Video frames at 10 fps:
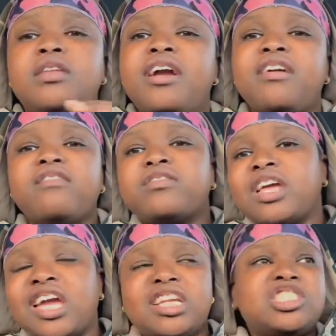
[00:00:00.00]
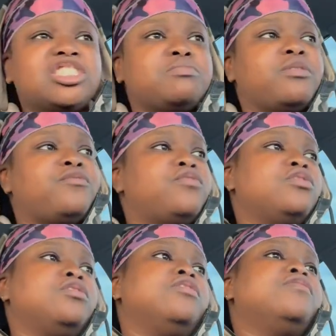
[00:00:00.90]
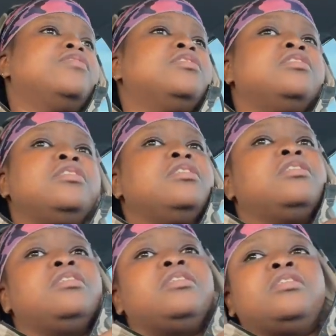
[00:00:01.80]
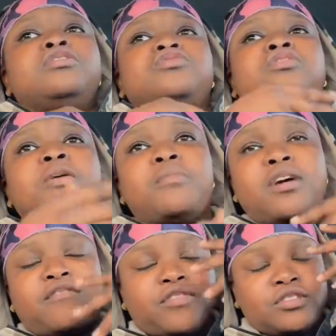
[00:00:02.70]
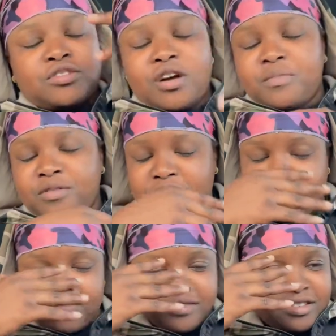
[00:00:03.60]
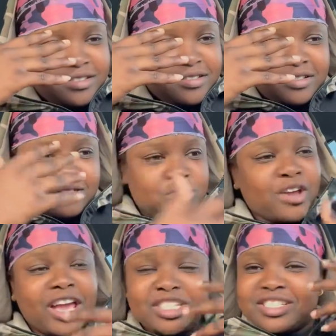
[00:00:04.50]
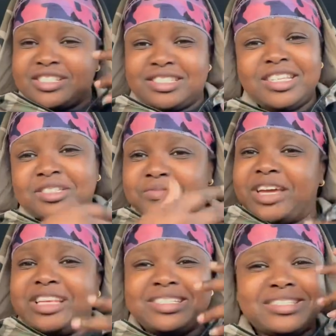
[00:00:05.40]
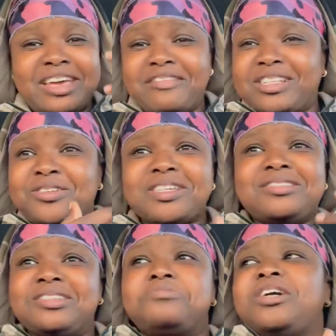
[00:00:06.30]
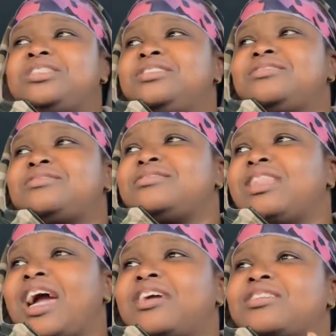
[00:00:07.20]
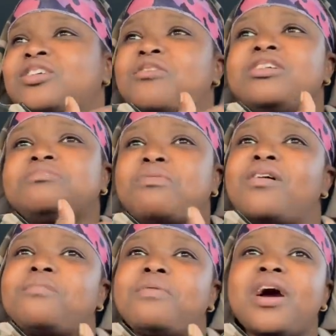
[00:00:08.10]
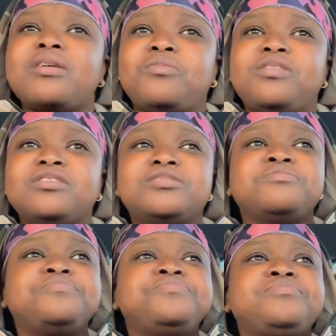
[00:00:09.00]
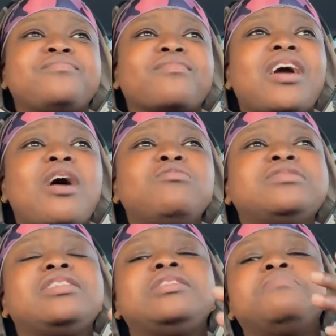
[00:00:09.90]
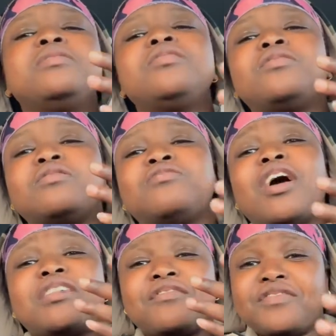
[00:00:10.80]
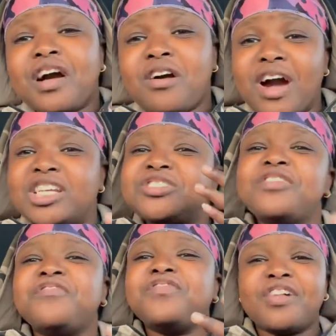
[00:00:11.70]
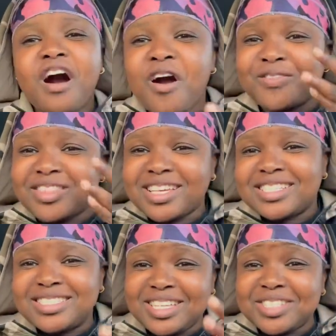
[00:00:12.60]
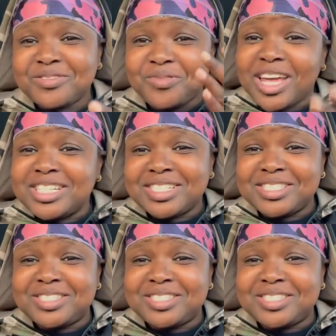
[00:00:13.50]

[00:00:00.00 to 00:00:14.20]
everything has just been full of drama after tragic situations after tragic situations. Like, the crazy part about it was I was in the middle of trying to vlog. I should have vlogged this situation